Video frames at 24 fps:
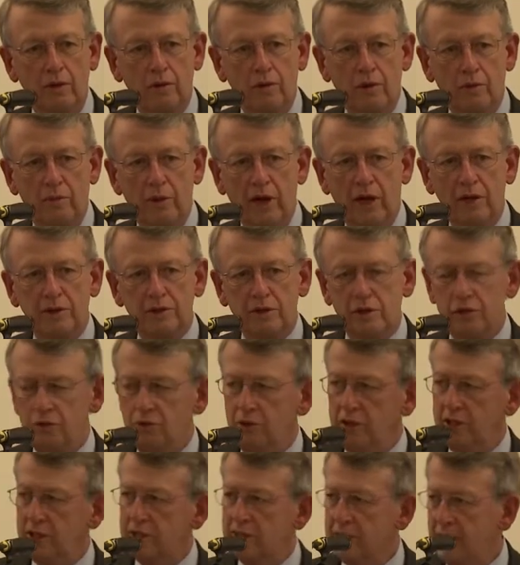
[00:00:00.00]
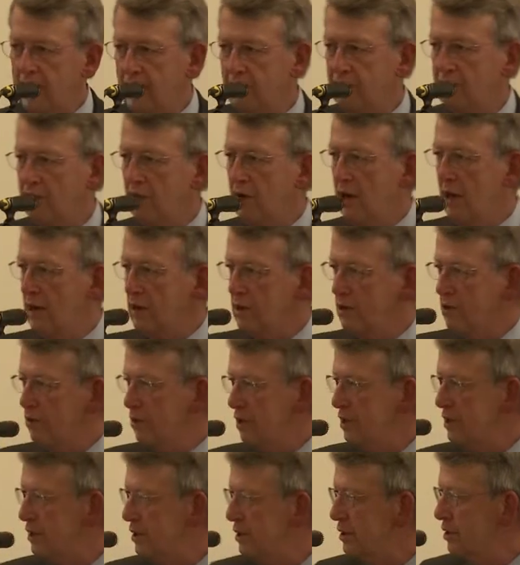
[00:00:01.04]
about 2 weeks after I had
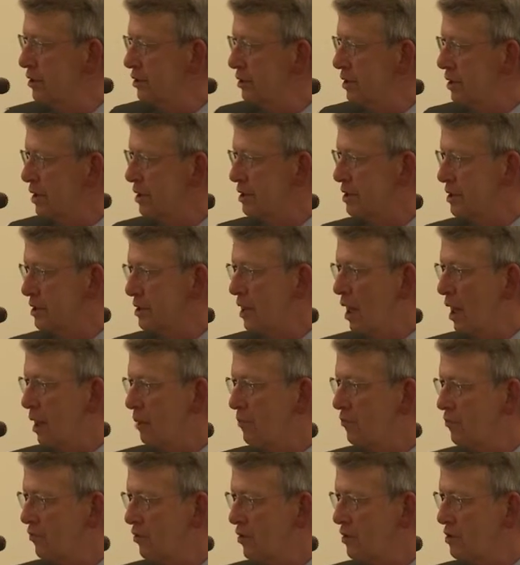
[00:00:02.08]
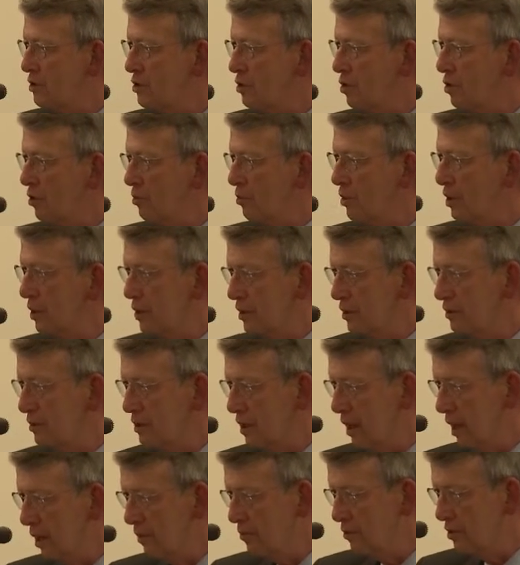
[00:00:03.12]
agreed to do this job for a short period of
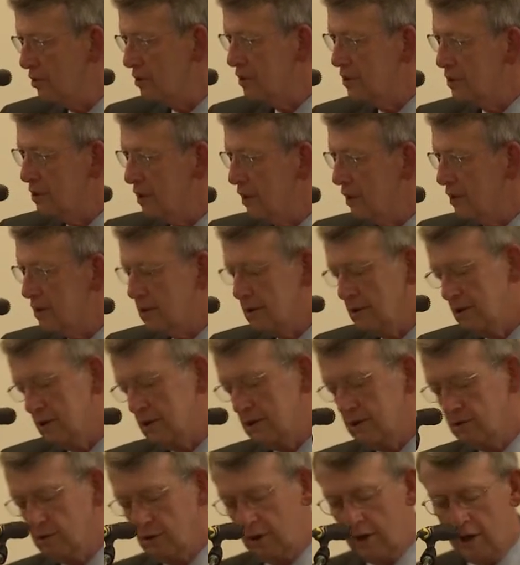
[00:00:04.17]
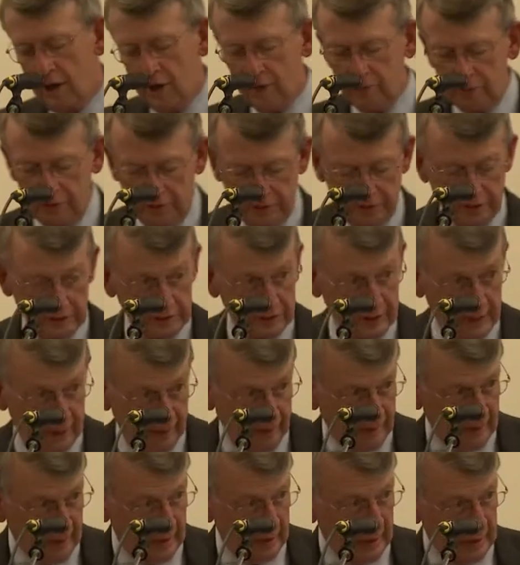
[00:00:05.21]
time, which has now turned into a long period of
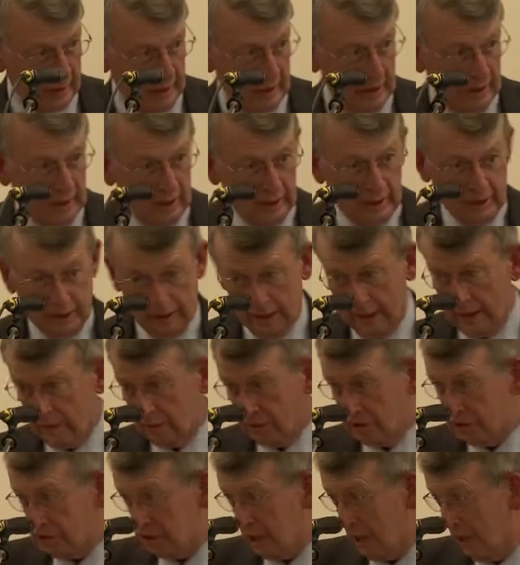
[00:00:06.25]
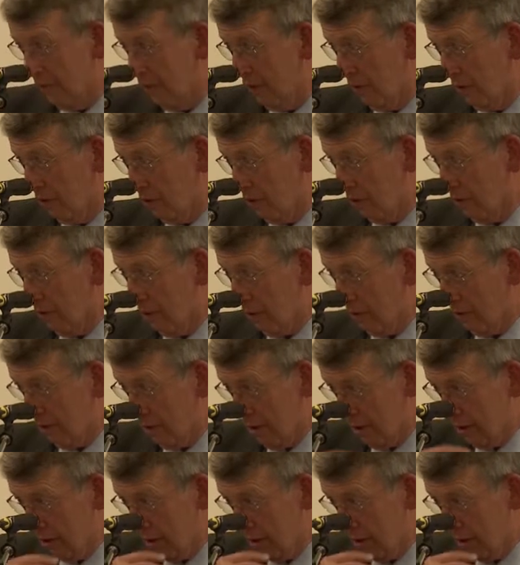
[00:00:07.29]
time, I was shaving. We were getting ready